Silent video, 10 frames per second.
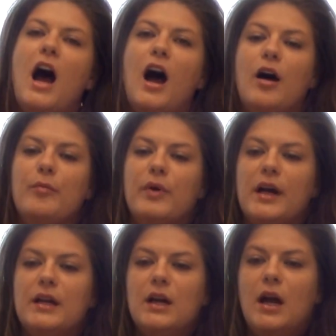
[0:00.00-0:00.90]

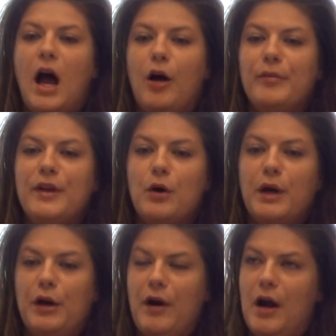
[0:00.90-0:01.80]
But I'll be
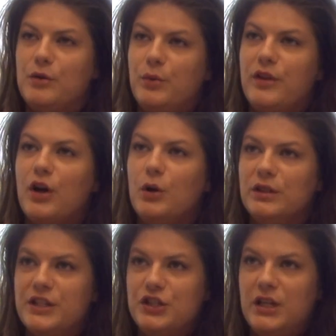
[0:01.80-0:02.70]
going around with our
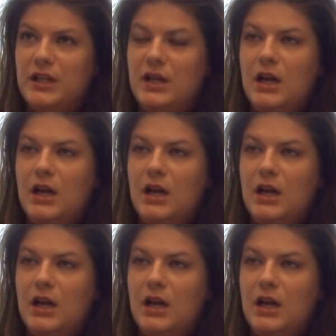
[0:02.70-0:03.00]
coalition,